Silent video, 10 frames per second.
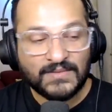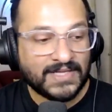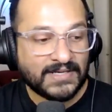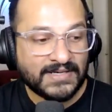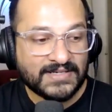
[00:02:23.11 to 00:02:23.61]

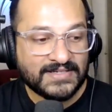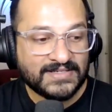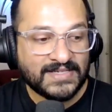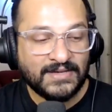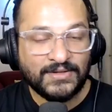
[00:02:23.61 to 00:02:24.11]
Whether it
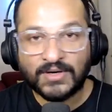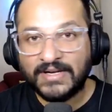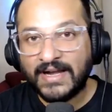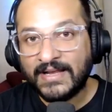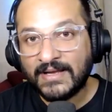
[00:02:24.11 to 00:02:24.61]
is you're
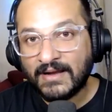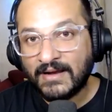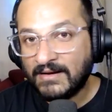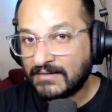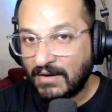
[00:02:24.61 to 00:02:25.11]
creating
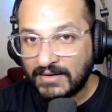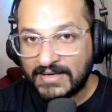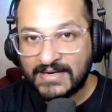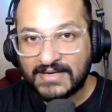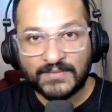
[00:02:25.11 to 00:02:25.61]

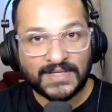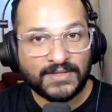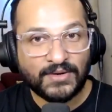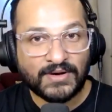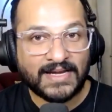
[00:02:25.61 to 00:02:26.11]
content, whether
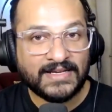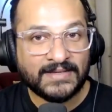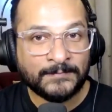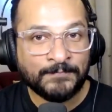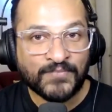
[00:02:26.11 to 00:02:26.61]
you're
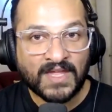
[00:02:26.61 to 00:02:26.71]
writing